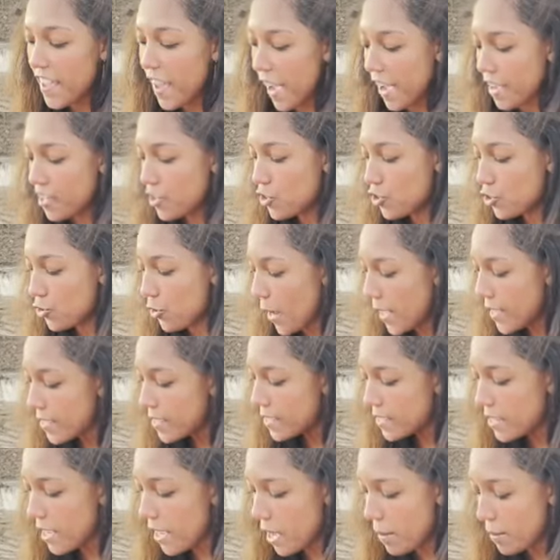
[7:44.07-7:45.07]
got
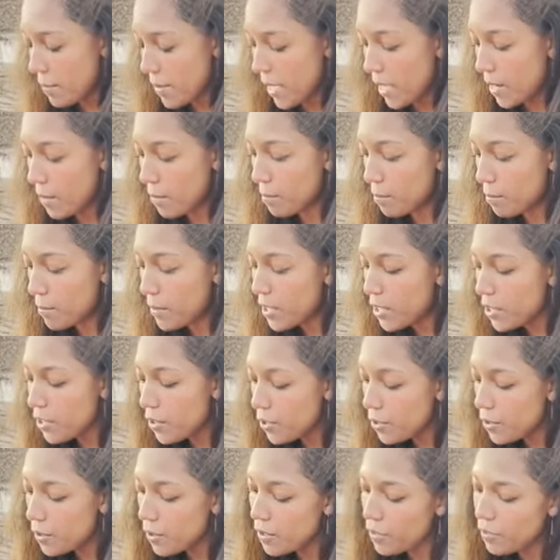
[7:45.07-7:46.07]
dressed up in
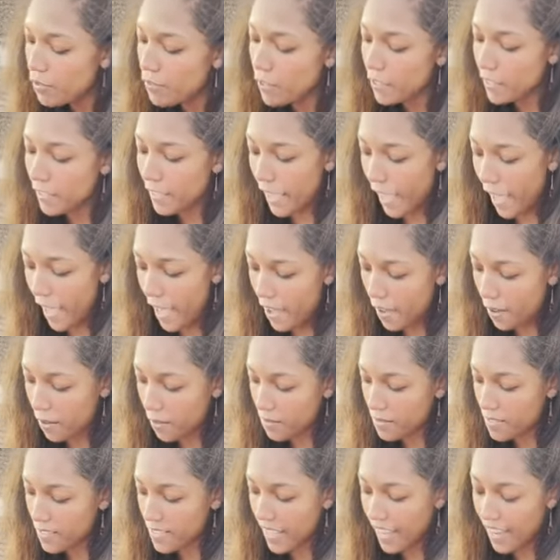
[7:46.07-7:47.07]
beautiful
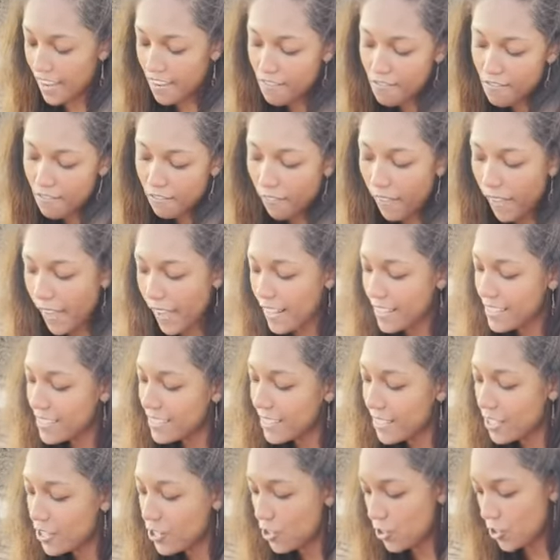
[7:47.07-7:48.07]
gowns and
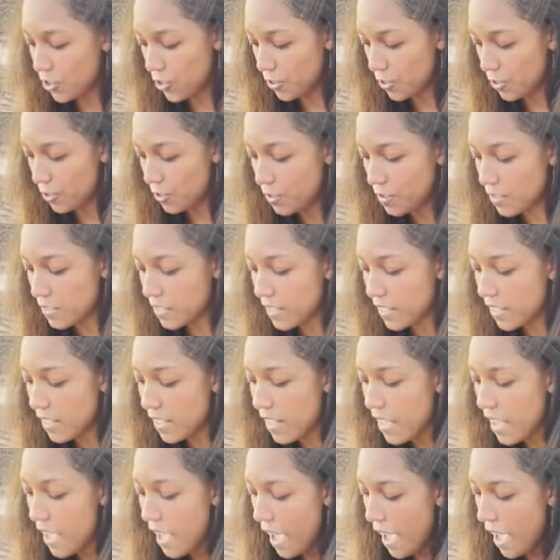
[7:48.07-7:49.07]
fancy shoes
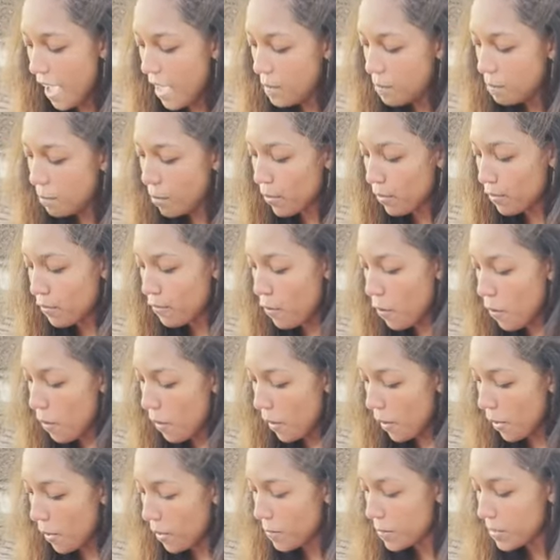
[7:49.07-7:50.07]
and
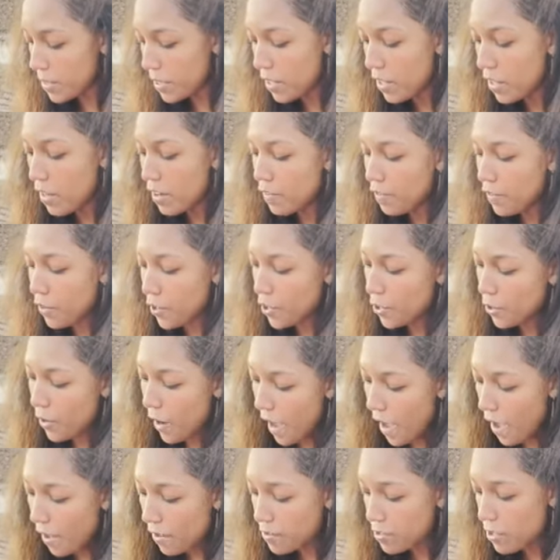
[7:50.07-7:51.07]
performed for
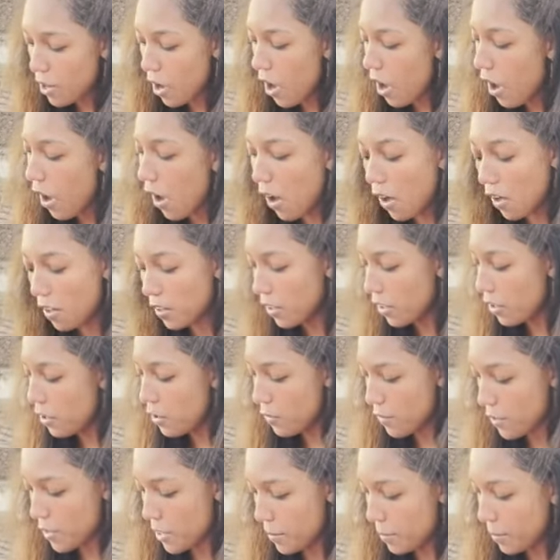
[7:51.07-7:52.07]
crowds all
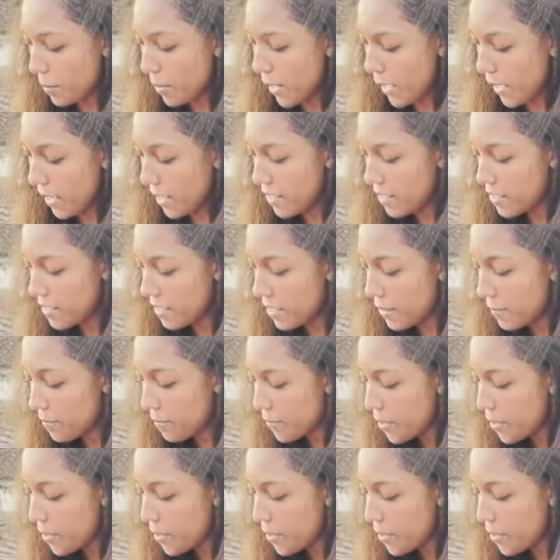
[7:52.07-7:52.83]
over the place.